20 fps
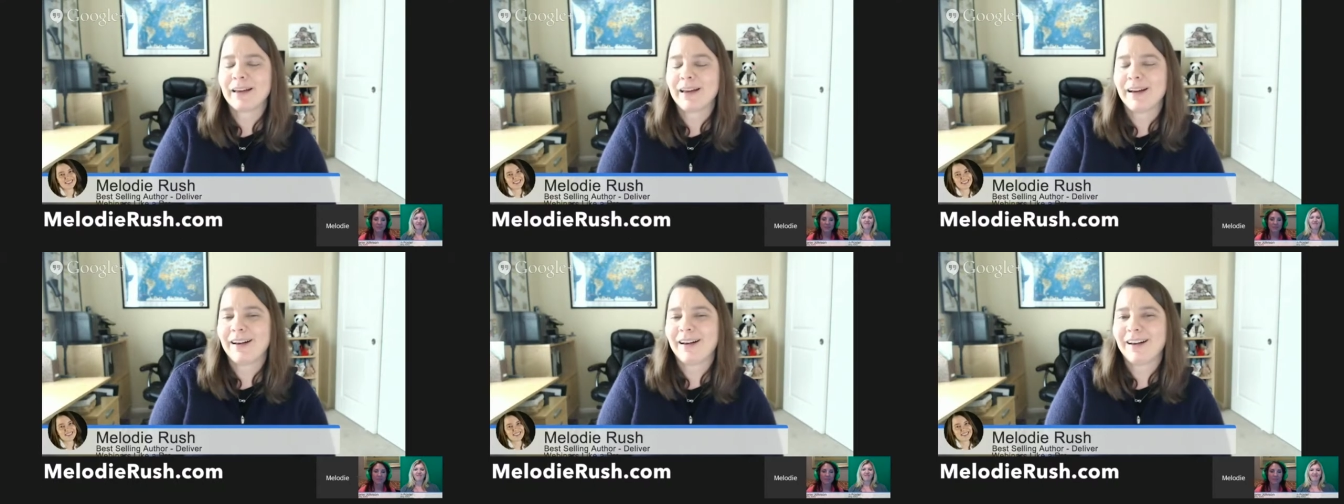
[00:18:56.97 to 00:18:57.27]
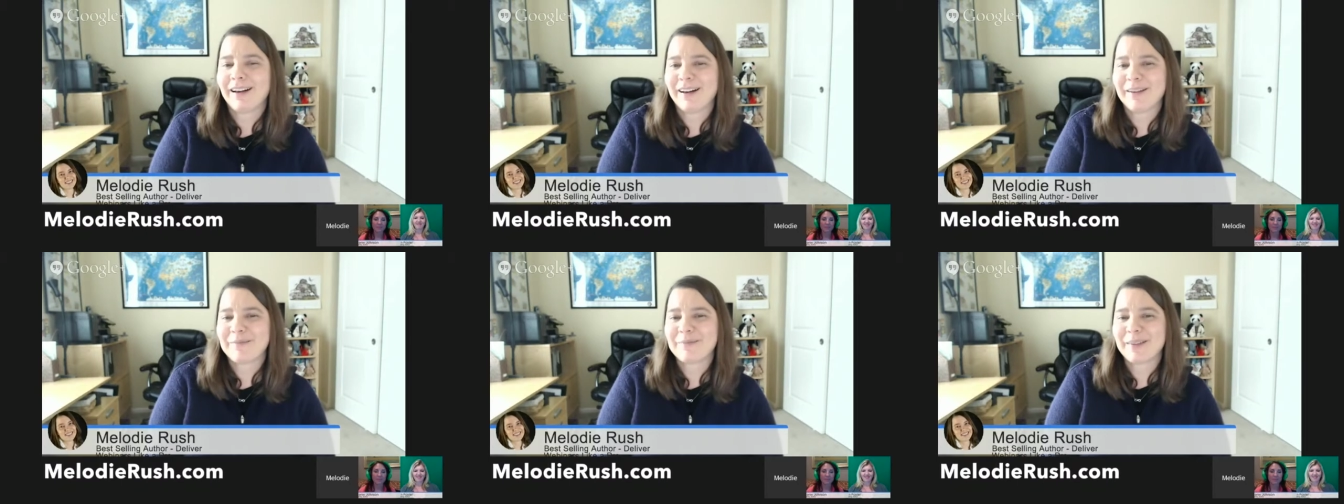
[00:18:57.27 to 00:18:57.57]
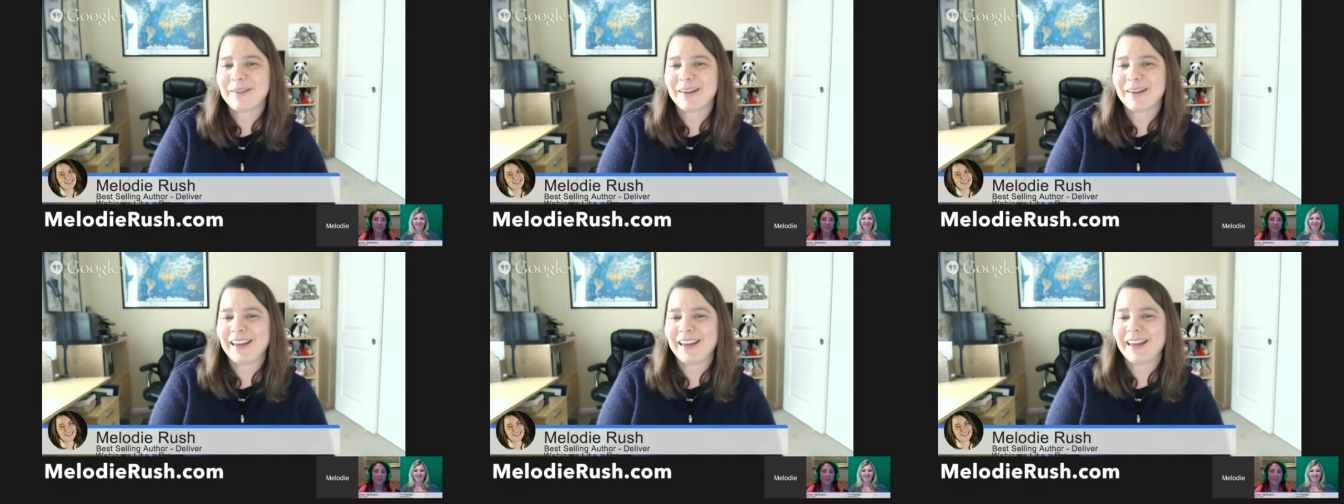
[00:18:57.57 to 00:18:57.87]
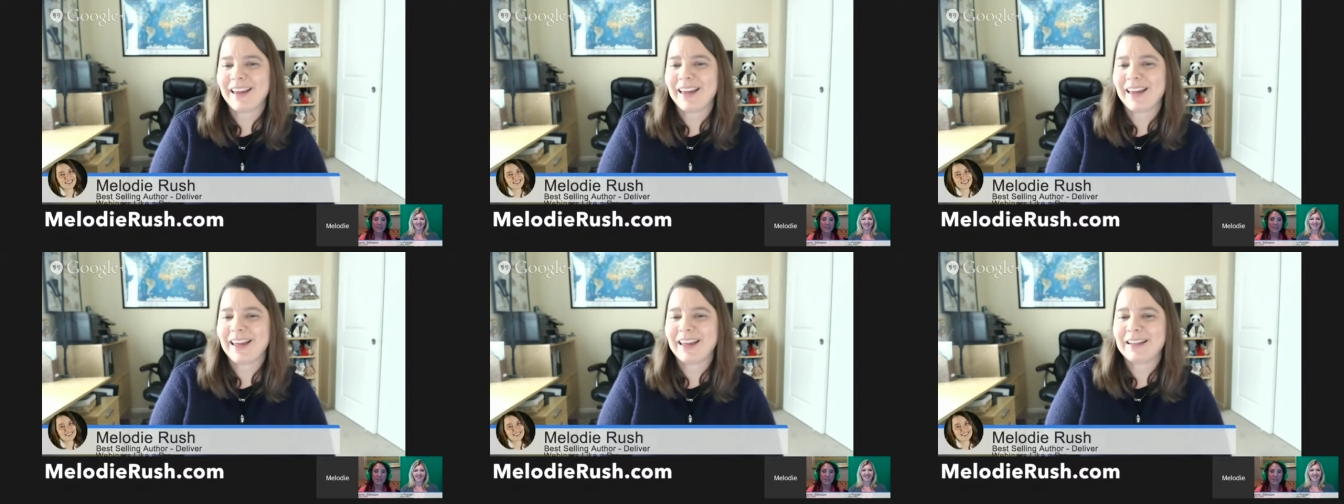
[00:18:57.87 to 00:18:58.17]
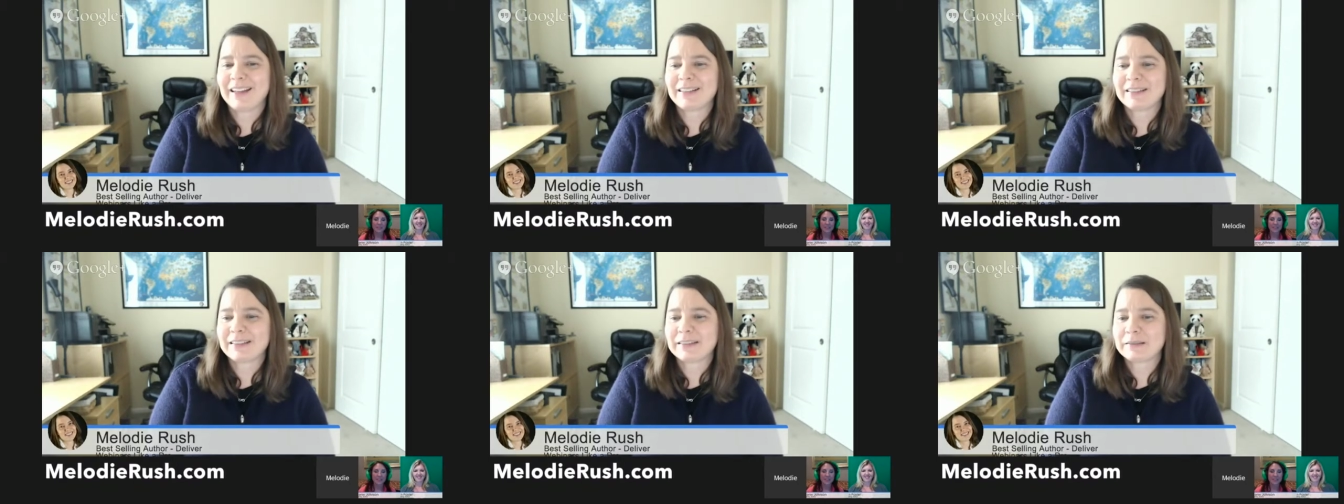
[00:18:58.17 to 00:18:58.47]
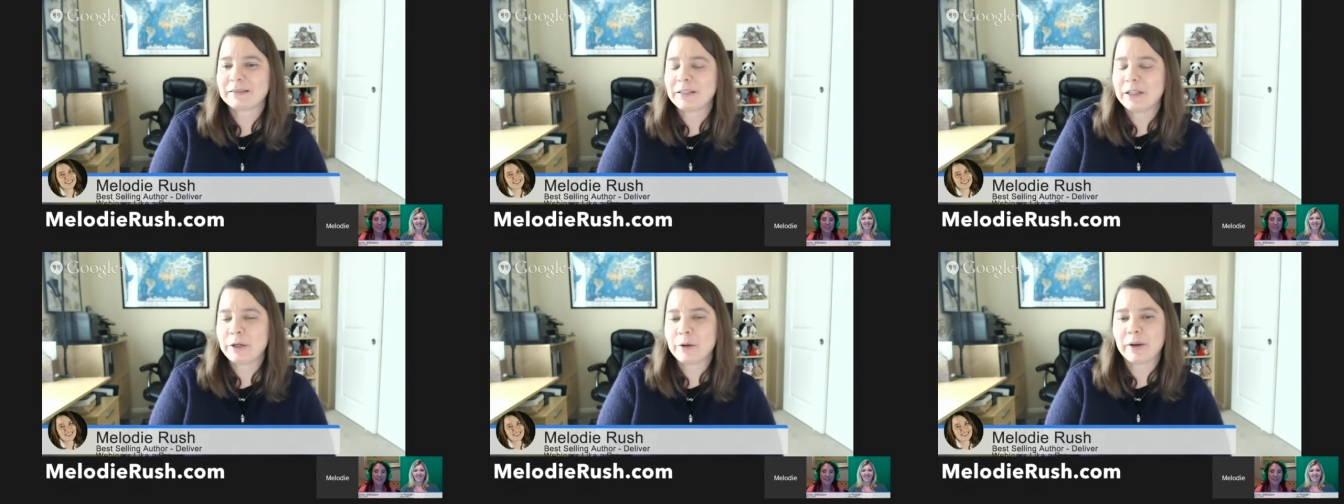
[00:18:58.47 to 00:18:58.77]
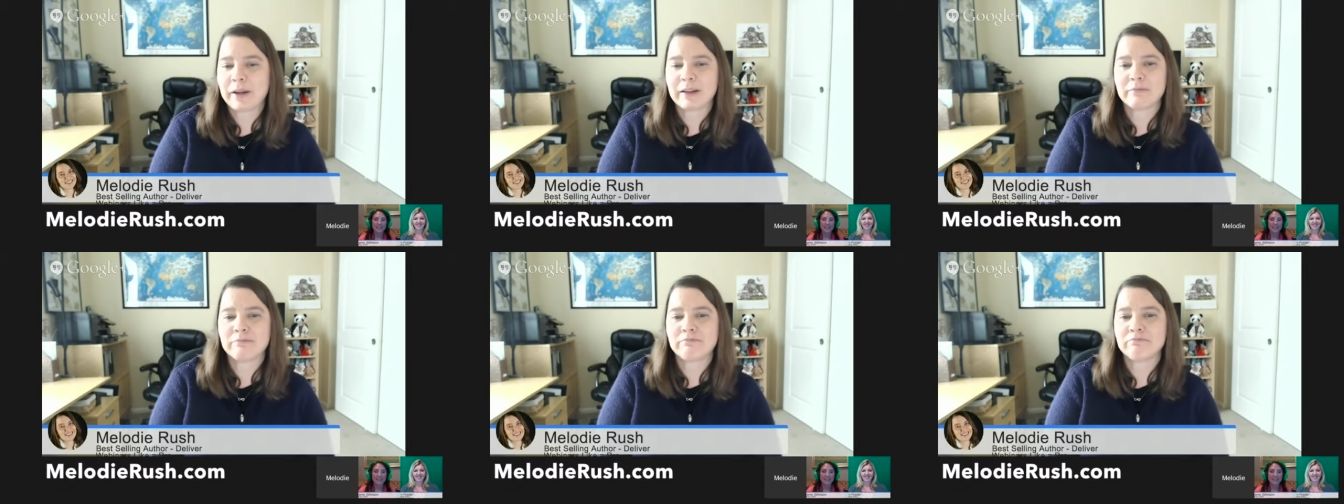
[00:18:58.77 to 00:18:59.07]
And you
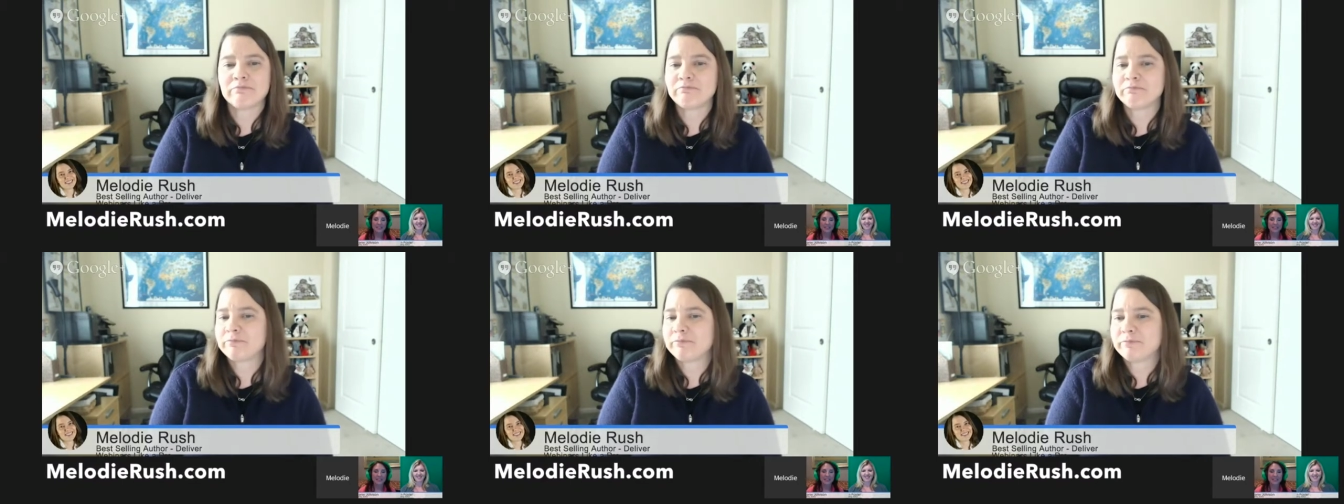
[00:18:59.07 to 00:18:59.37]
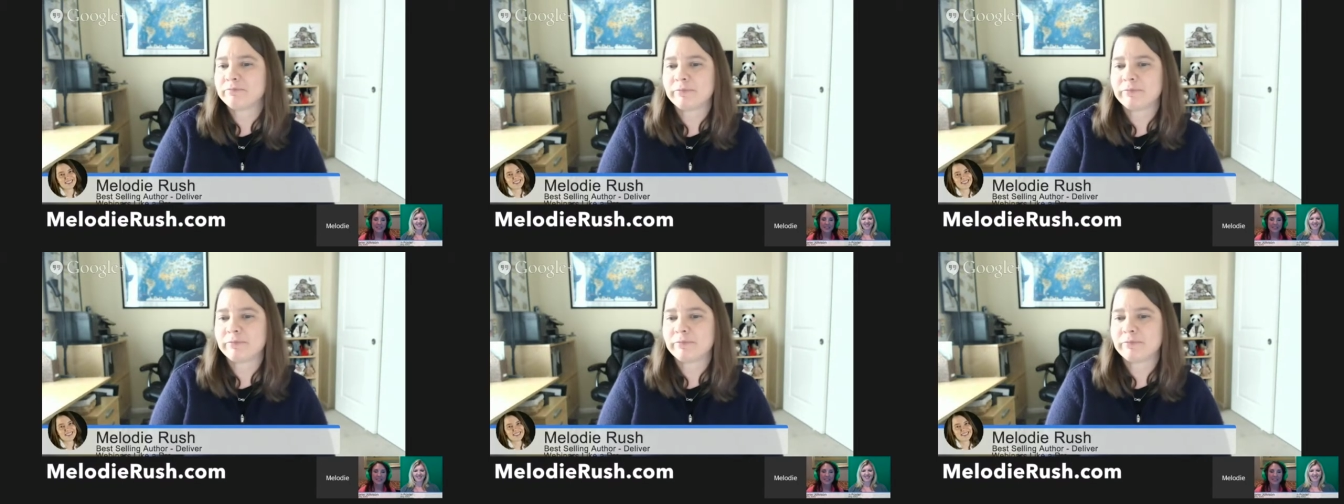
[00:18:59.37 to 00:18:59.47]
can